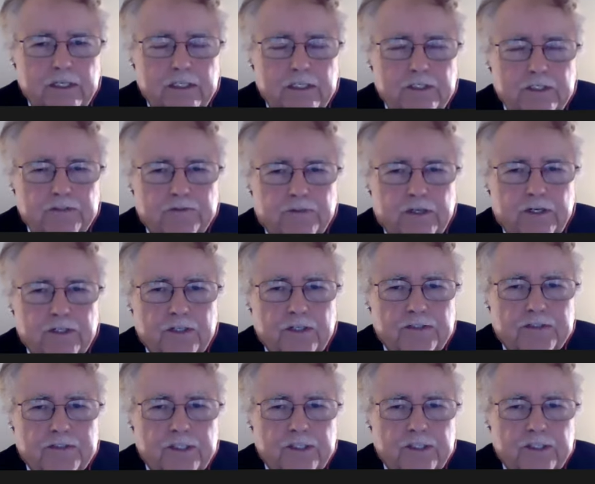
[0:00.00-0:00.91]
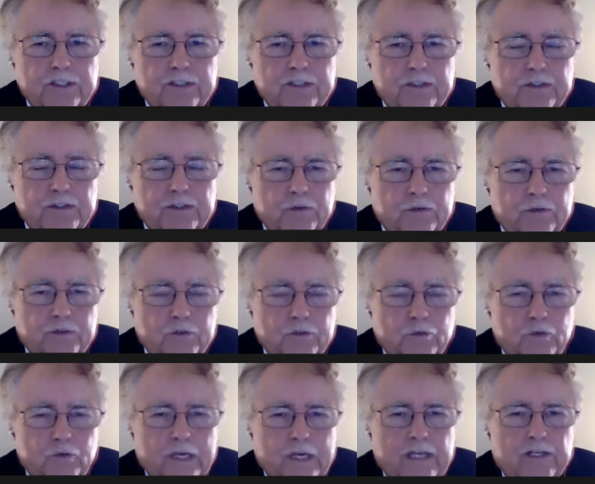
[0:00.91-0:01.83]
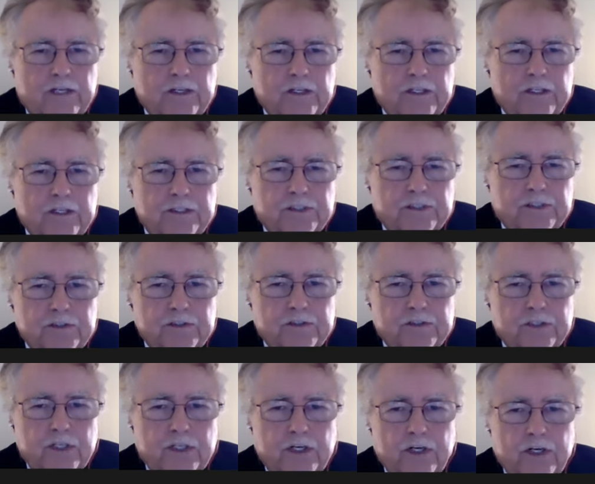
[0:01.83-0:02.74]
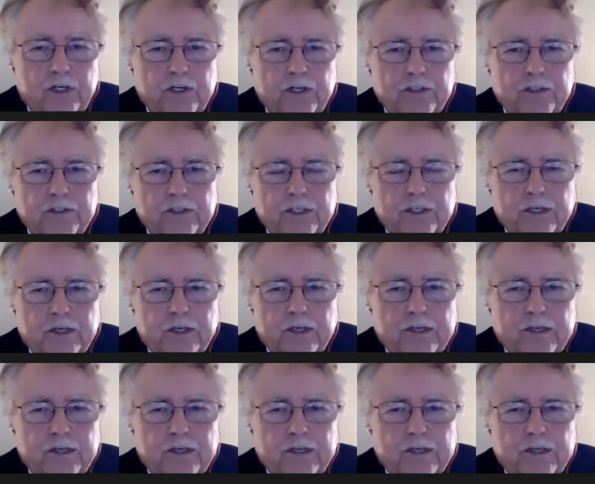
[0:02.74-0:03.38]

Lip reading: As far as the record is concerned,